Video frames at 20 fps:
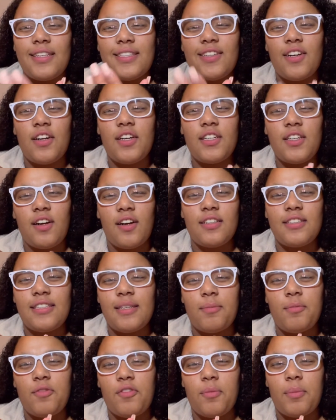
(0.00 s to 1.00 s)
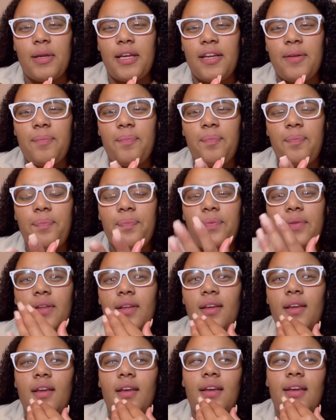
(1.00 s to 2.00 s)
It's a hard concept for me,
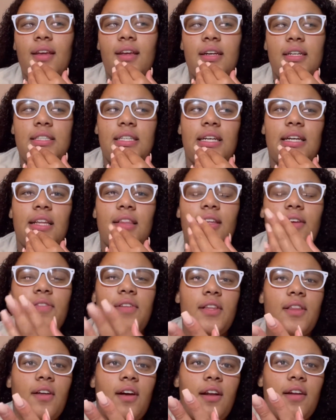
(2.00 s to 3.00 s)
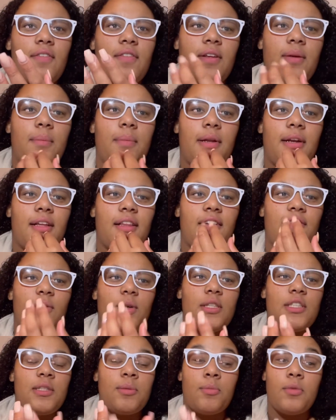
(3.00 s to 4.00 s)
because like I love the thought of them and I love
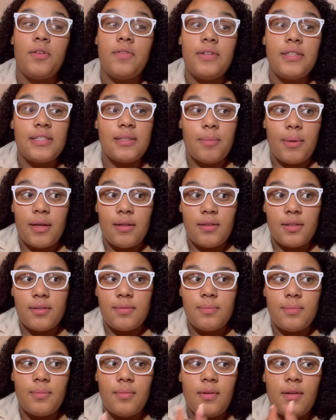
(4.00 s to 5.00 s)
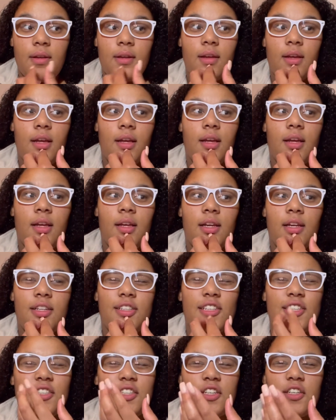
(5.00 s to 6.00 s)
watching movies about them.
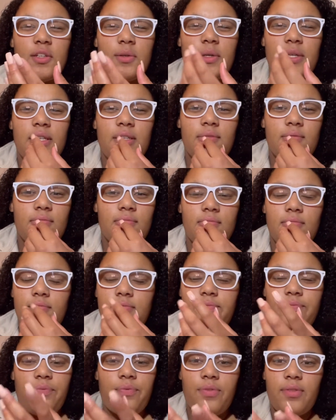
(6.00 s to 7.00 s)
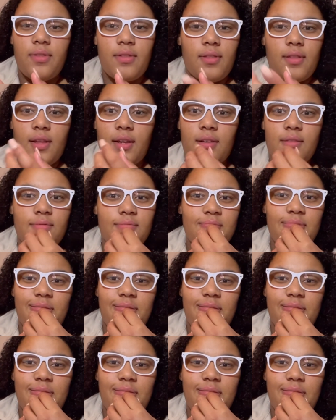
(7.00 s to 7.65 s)
Just to do it, no.